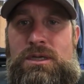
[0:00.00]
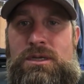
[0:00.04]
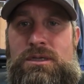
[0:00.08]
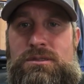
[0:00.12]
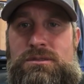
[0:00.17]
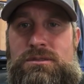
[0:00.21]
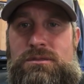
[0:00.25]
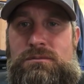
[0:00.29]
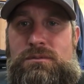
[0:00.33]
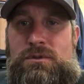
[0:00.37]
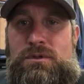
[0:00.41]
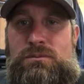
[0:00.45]

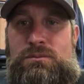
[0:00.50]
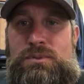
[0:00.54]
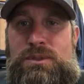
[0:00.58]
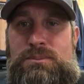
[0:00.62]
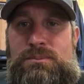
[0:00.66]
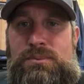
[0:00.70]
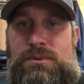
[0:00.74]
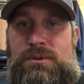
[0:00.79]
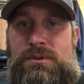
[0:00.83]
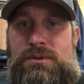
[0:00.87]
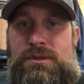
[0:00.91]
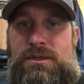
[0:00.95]
Some good
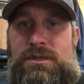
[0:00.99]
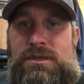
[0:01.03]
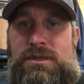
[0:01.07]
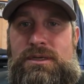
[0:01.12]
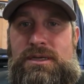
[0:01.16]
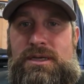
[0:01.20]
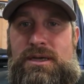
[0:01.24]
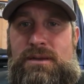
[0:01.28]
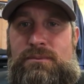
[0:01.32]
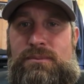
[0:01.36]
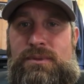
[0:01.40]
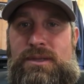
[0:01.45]
people in there. I
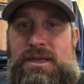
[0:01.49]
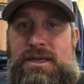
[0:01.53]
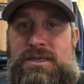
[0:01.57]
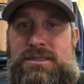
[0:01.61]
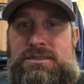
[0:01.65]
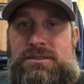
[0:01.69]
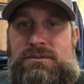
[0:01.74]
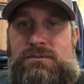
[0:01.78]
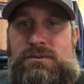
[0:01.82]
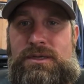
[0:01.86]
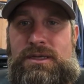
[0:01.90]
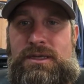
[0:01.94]
got
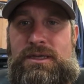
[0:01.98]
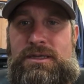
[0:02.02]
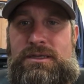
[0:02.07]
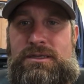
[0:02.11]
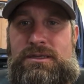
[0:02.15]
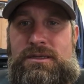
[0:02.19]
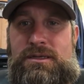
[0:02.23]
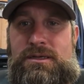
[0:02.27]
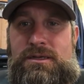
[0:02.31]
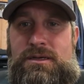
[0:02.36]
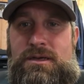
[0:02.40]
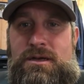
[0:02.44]
blasted with hate
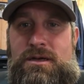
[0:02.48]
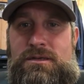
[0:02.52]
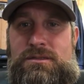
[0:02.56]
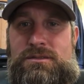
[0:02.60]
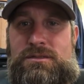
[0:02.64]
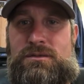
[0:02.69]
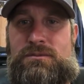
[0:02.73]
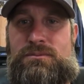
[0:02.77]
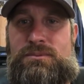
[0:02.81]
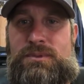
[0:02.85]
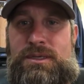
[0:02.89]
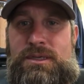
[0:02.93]
and an
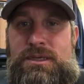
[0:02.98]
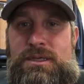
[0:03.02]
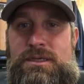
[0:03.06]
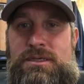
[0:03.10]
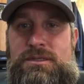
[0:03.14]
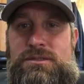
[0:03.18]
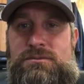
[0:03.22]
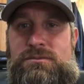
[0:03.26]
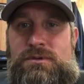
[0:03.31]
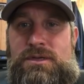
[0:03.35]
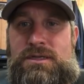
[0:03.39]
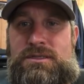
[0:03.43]
Oscar
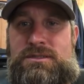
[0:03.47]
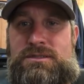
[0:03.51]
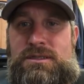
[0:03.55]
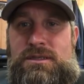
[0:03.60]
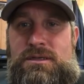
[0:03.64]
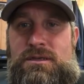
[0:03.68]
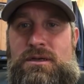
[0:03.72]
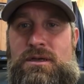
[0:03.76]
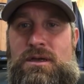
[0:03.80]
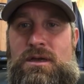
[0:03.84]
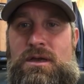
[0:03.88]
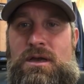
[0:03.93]
page when I
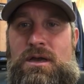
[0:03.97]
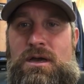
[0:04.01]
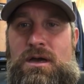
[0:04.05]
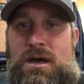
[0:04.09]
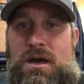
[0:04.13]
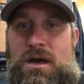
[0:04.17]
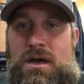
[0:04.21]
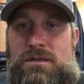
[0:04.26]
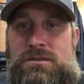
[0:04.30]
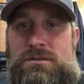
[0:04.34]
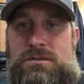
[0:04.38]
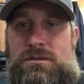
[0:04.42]
said
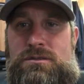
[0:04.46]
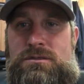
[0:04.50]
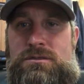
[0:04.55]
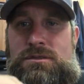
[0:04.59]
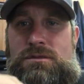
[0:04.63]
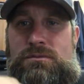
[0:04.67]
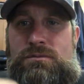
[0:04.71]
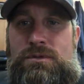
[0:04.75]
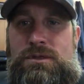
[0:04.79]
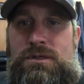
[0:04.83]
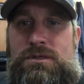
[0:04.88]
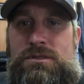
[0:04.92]
Oscars
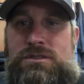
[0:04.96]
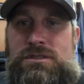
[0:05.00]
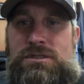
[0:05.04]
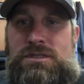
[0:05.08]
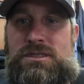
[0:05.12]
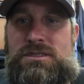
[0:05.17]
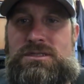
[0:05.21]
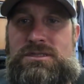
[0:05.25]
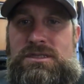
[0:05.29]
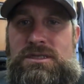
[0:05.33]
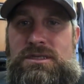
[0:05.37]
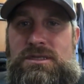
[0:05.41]
could reach
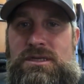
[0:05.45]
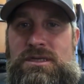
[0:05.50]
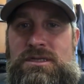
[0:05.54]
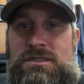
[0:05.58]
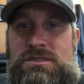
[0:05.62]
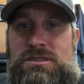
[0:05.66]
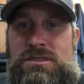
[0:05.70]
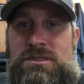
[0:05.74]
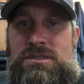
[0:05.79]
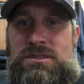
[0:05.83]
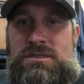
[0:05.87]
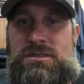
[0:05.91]
16
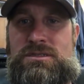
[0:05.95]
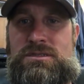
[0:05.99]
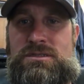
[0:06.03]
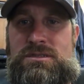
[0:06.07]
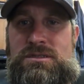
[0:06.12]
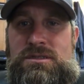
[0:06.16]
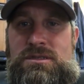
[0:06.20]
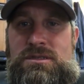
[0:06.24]
inches